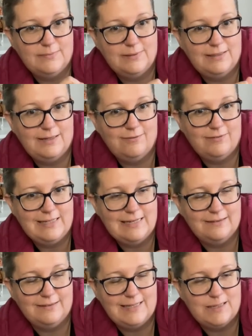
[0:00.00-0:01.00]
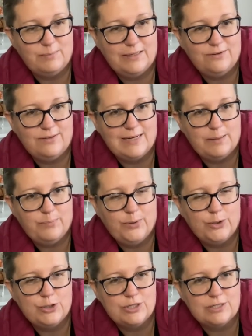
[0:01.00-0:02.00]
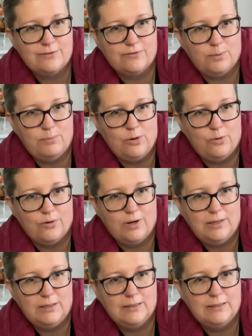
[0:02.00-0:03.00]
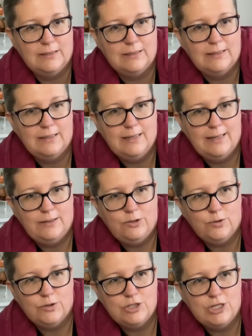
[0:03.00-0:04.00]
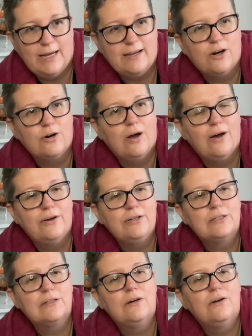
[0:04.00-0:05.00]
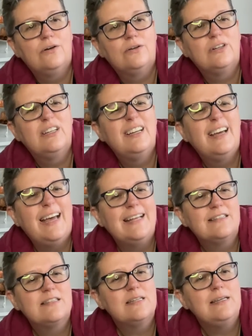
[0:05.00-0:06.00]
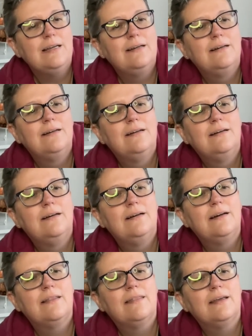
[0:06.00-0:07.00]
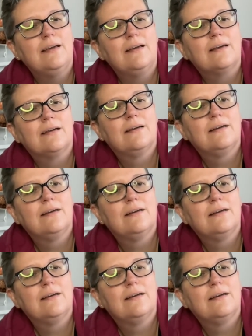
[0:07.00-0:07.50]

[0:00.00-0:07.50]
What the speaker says: lovely little needle minder that I purchased from Laura. You could check her out on Etsy, I think,